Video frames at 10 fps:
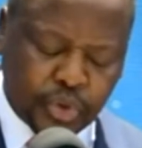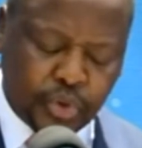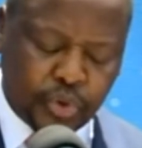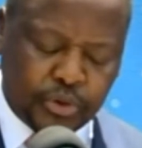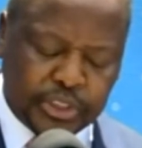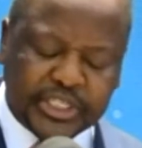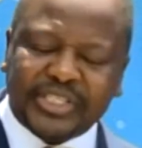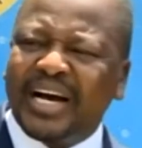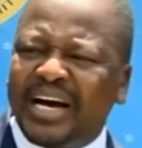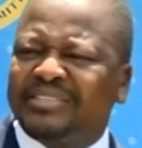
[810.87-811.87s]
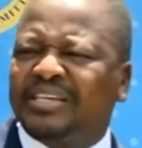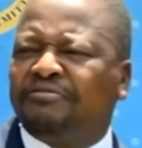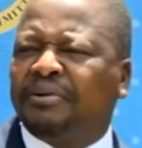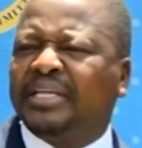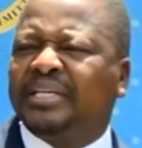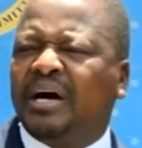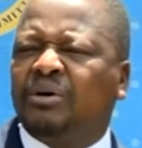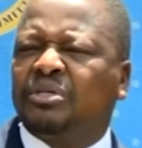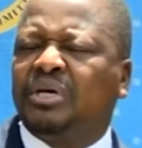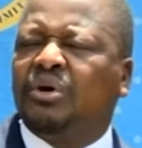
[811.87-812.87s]
to discuss and find
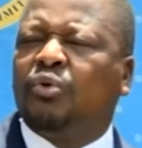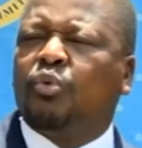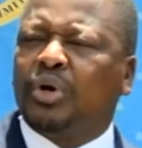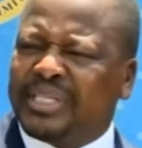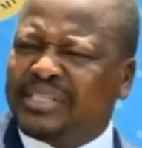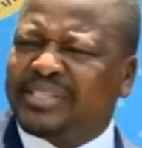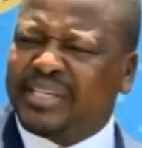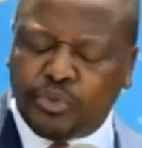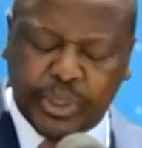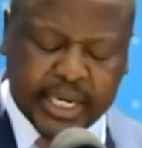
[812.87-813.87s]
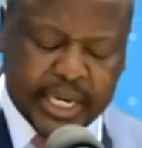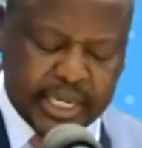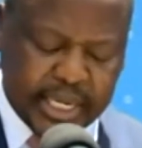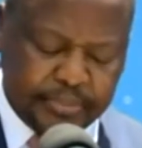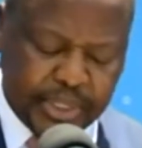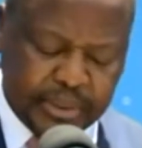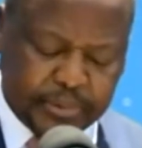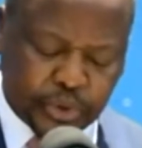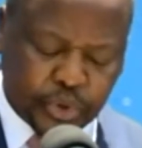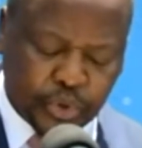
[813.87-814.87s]
out what is it we can uh,
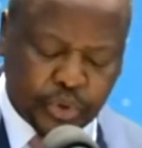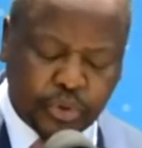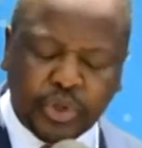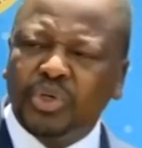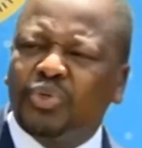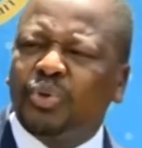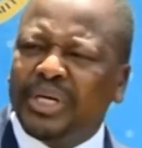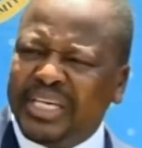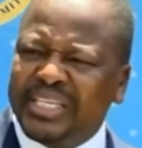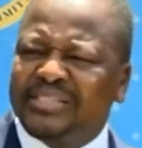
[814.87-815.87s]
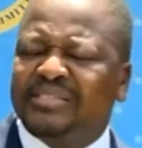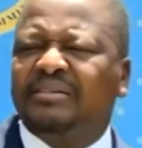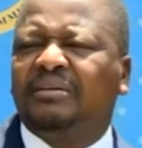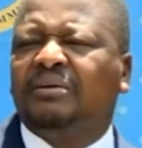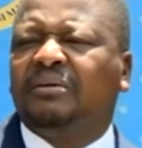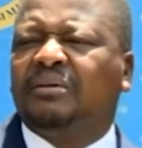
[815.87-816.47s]
be able to do to ease